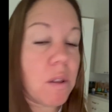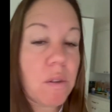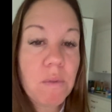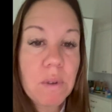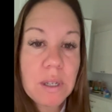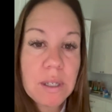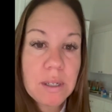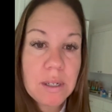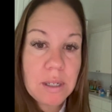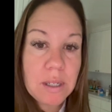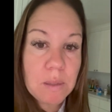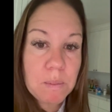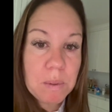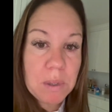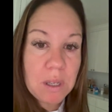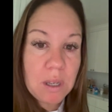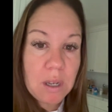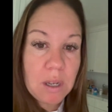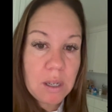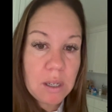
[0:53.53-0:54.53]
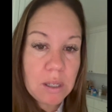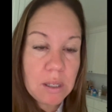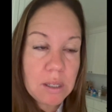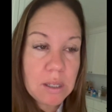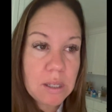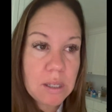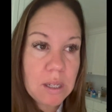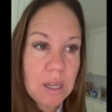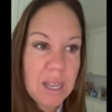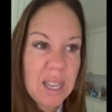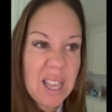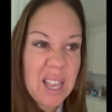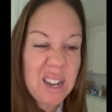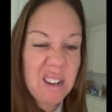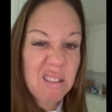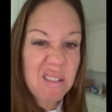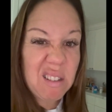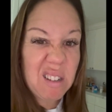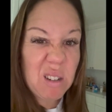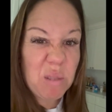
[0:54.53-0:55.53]
reason is because I had a
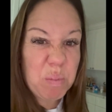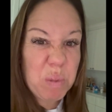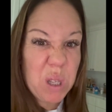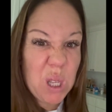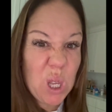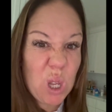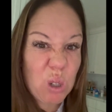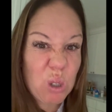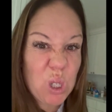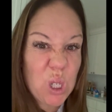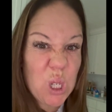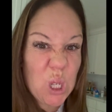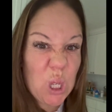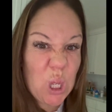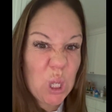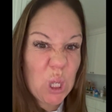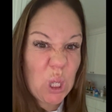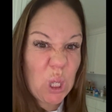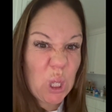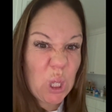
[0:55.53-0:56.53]
little BLT,